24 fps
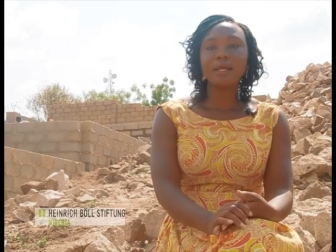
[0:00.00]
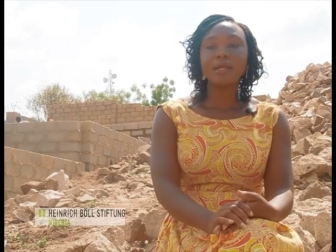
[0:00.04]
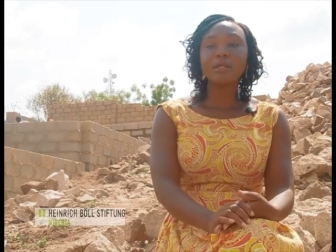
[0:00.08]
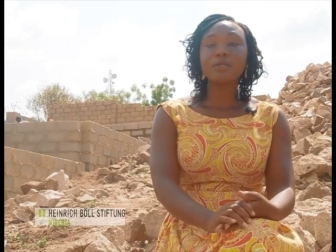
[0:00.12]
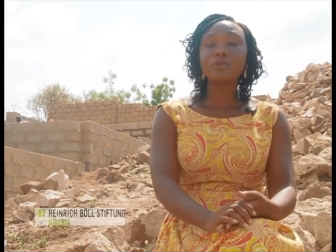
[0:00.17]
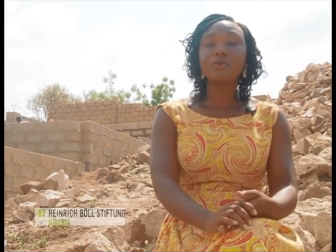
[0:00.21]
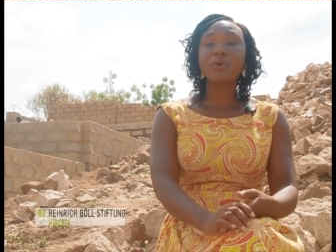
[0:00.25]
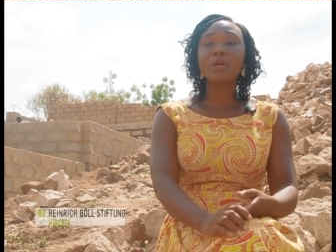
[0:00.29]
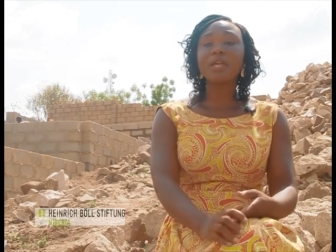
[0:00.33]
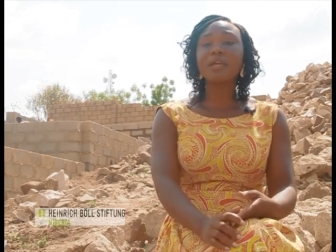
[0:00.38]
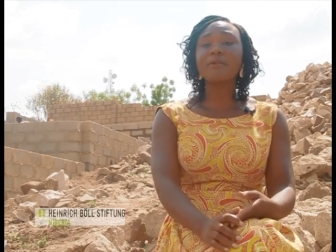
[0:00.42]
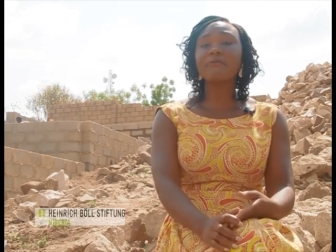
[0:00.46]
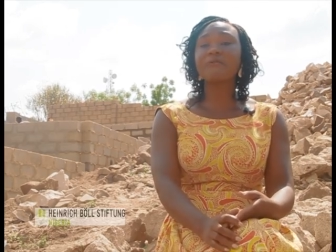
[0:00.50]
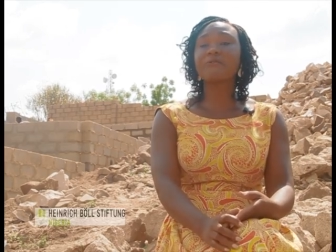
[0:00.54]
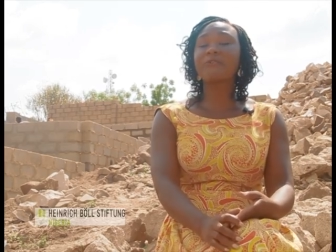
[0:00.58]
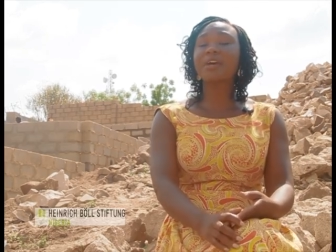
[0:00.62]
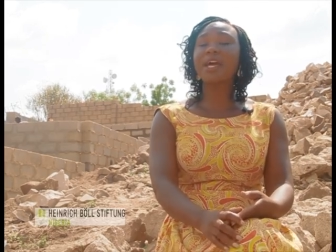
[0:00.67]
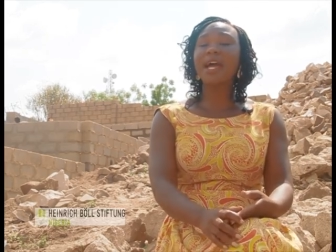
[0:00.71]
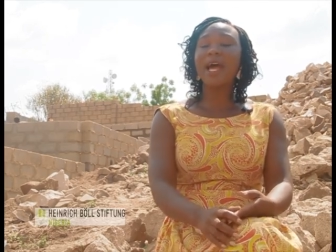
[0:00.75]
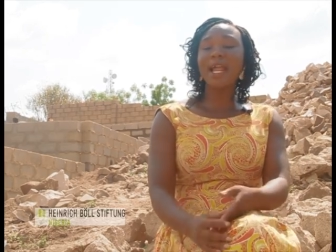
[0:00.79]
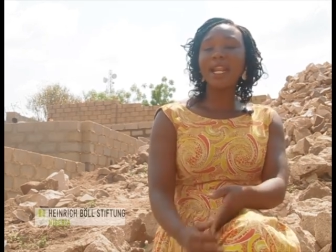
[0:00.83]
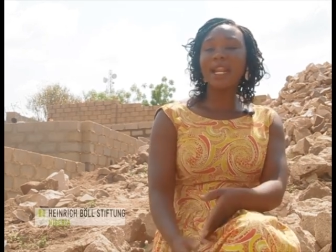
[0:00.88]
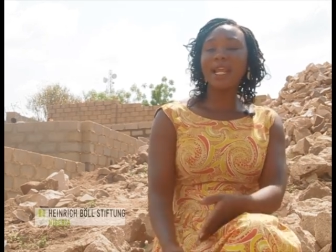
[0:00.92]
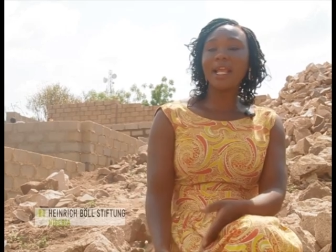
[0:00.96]
So if
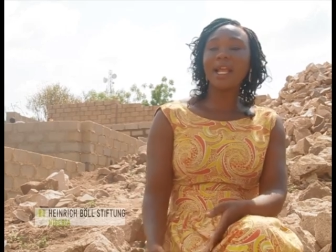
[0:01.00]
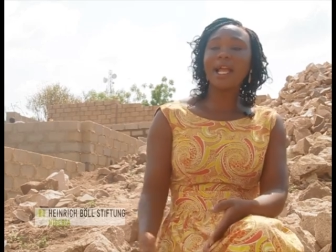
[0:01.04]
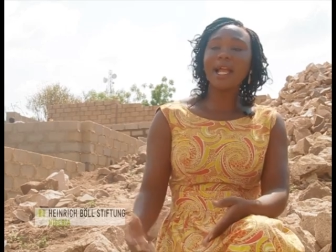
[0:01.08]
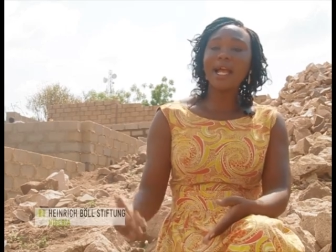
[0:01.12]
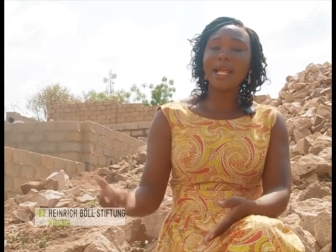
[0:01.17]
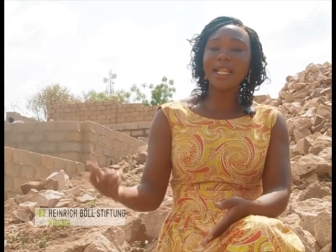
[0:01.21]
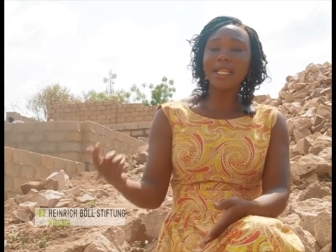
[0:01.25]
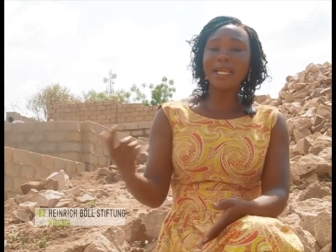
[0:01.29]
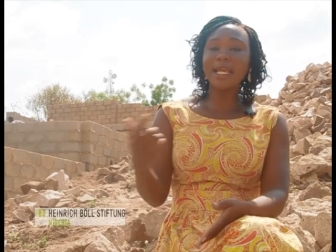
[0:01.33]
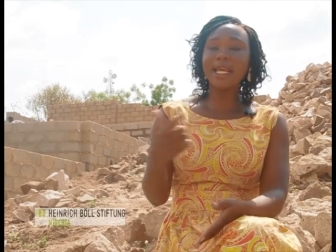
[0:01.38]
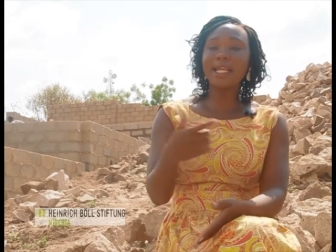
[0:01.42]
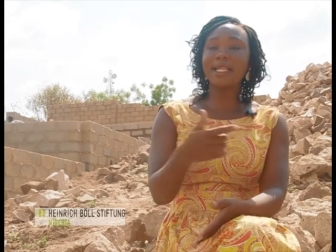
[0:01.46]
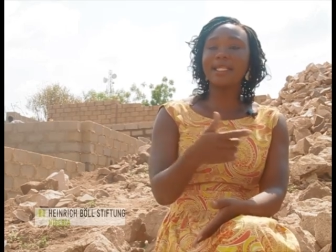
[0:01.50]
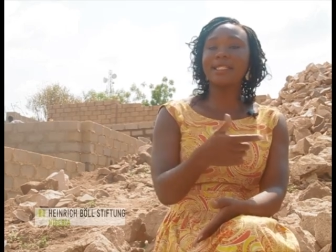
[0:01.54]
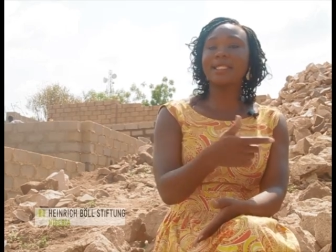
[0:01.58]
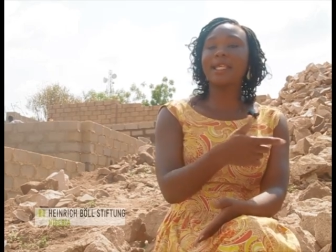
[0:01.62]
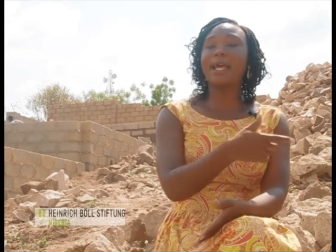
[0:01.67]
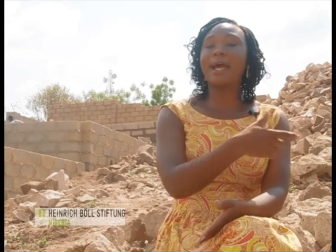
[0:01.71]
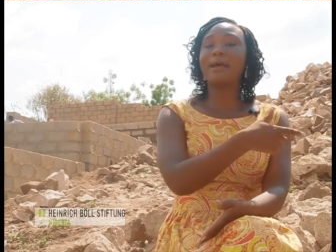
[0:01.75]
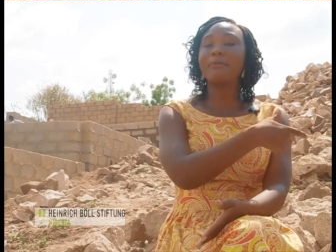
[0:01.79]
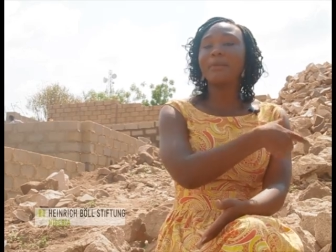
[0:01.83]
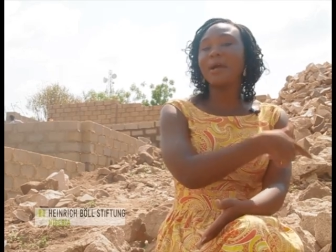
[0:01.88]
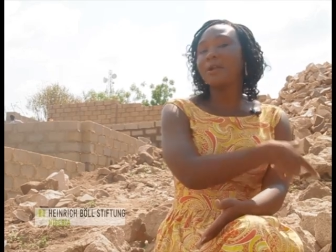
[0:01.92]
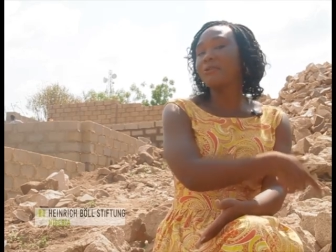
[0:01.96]
Ghanaians
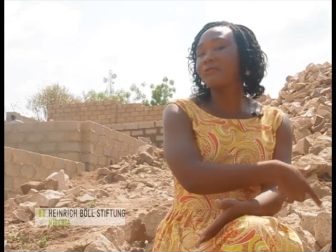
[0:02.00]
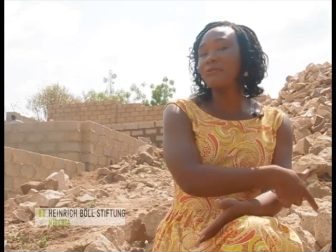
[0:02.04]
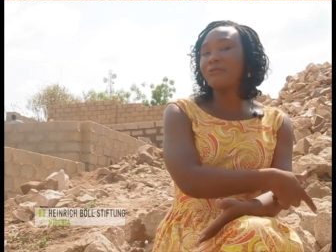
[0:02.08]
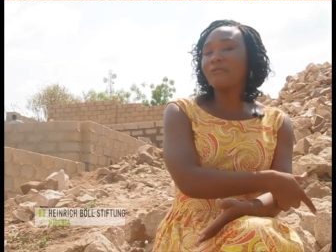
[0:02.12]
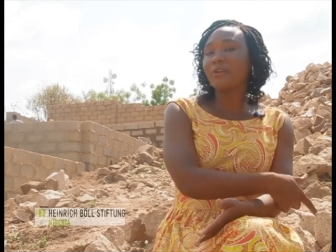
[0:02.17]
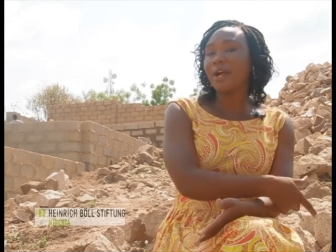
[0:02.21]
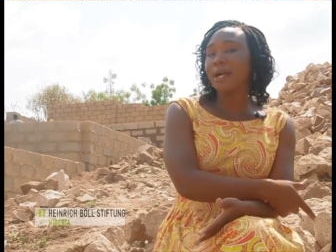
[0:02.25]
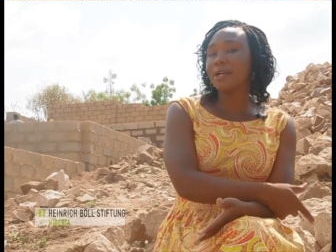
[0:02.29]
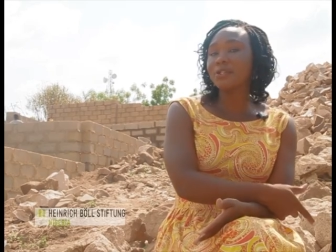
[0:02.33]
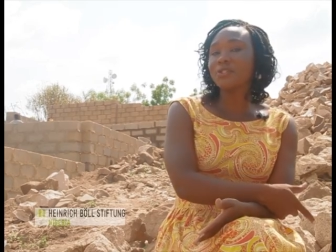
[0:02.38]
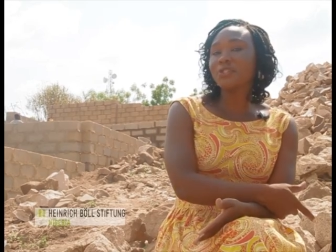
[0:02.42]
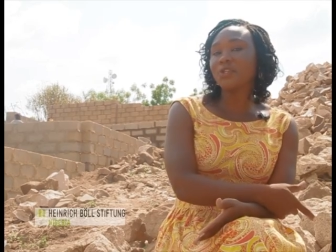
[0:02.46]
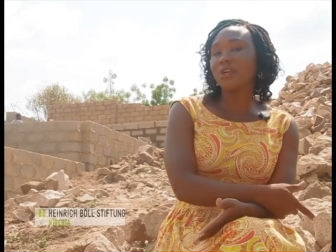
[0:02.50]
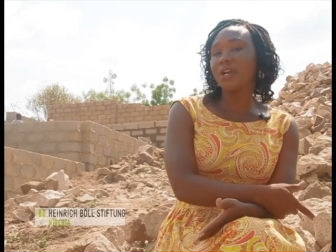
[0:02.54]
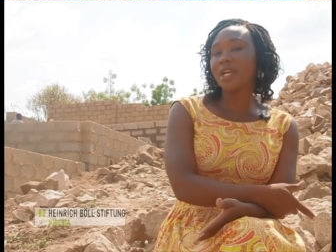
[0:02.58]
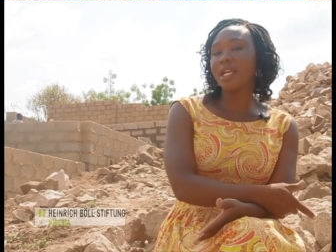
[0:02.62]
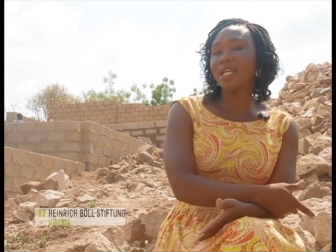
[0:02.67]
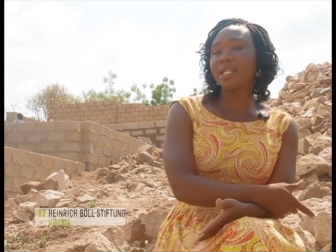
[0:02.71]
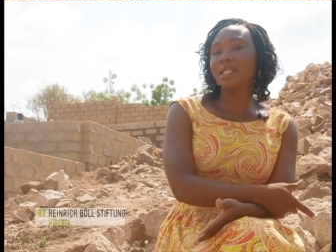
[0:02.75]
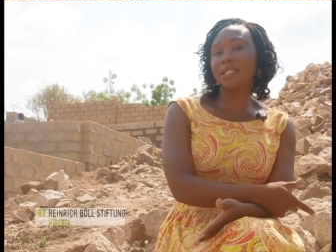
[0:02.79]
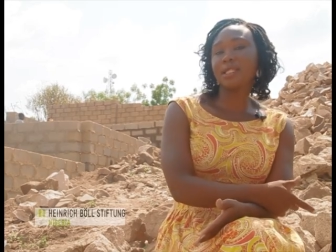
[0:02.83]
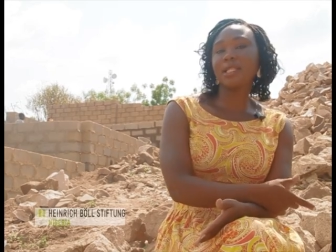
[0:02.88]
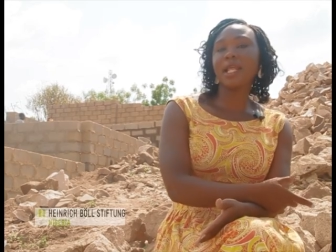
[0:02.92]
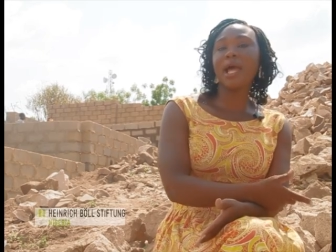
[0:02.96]
can manufacture
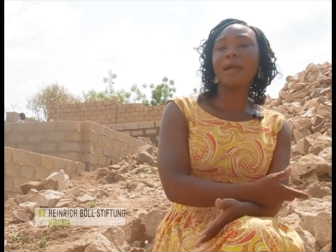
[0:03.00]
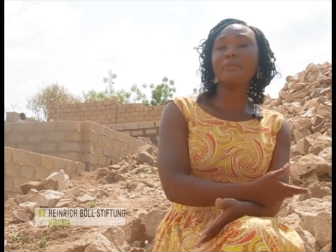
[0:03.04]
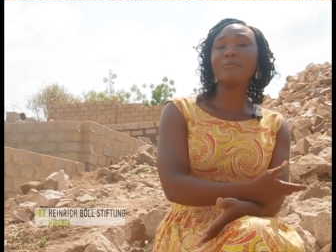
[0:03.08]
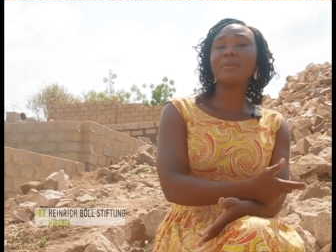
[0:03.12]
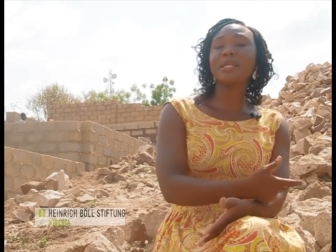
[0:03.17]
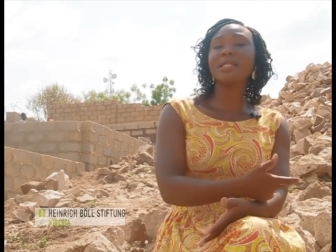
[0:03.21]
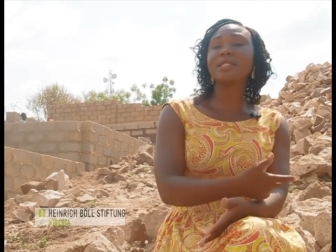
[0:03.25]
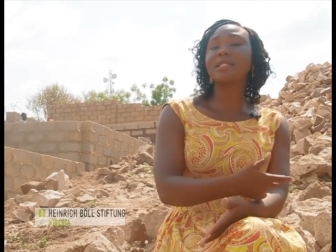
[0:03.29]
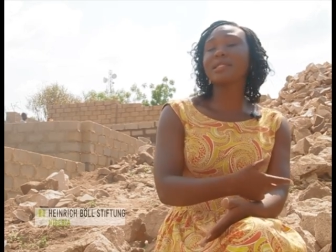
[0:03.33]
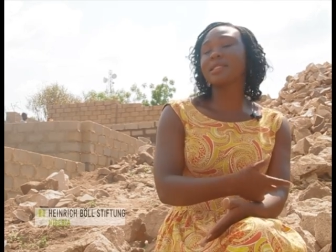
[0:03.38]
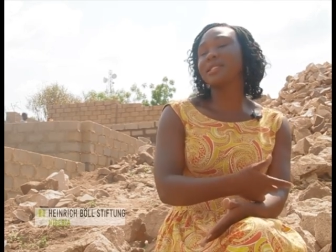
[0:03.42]
it, that means